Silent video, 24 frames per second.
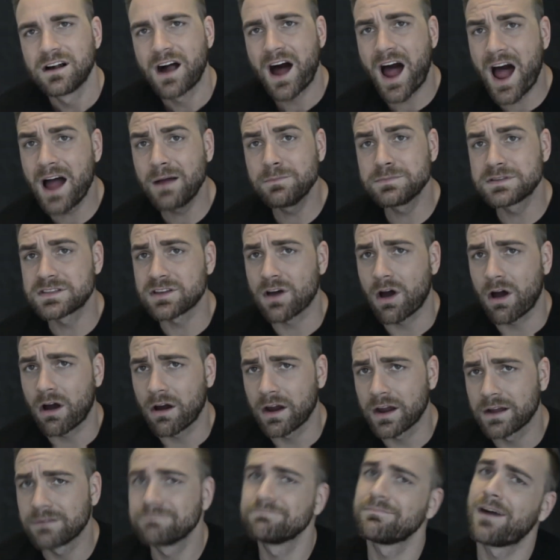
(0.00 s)
I'm
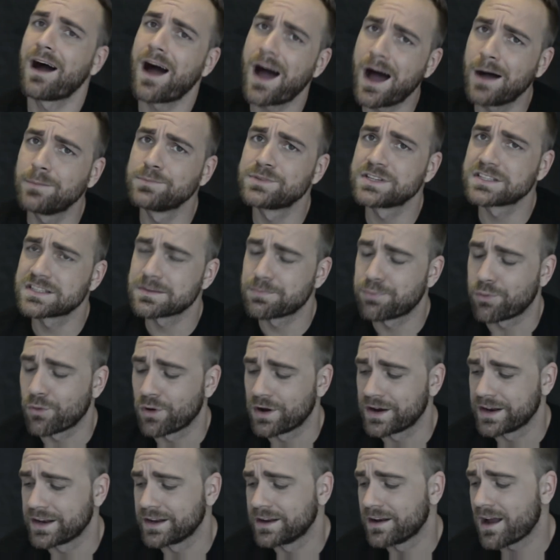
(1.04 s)
sorry. I'm
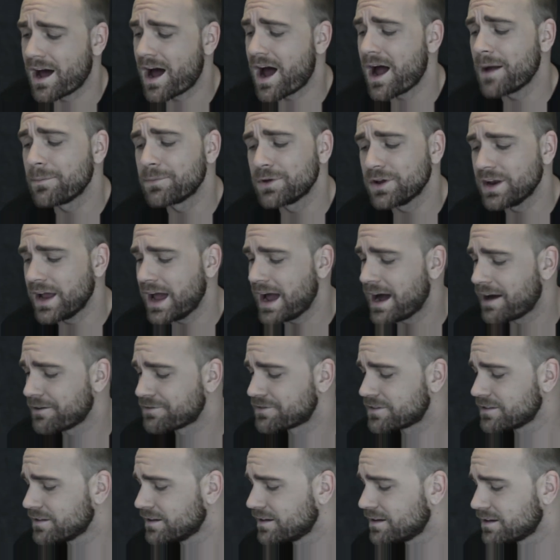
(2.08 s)
disappointed. I'm gonna
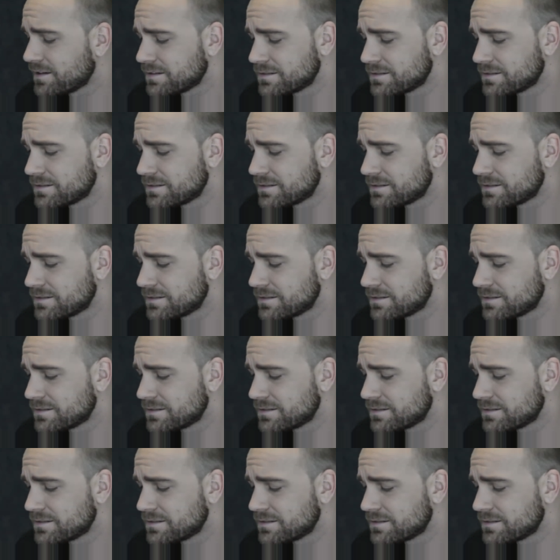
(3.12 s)
have to...